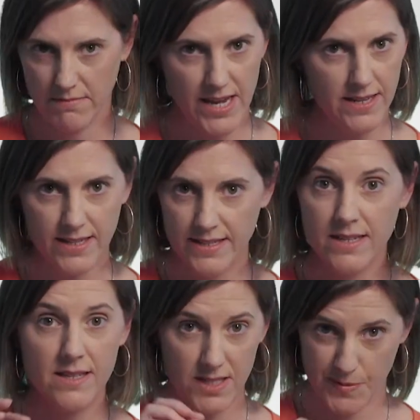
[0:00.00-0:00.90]

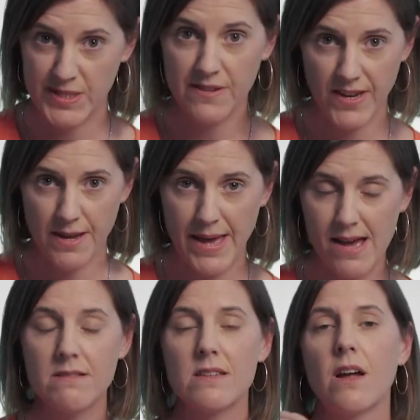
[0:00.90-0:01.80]
XXX specific
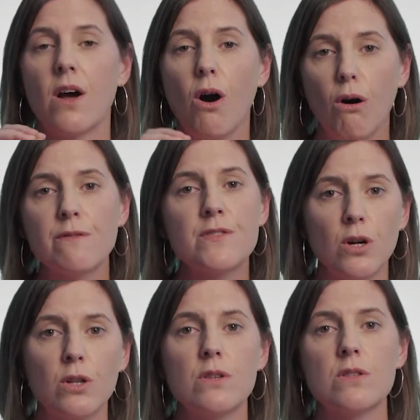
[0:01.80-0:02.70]
amount of
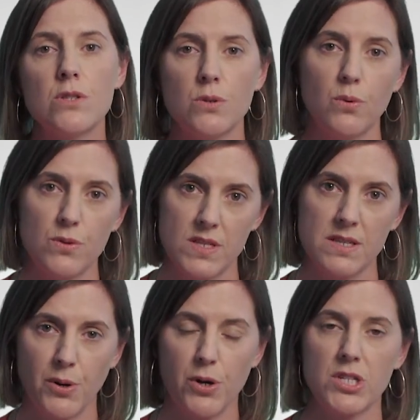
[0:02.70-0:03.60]
dollars towards
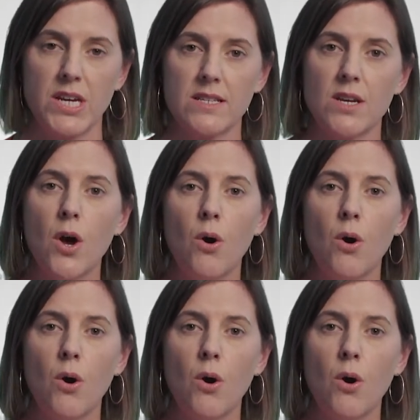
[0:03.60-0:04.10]
this project.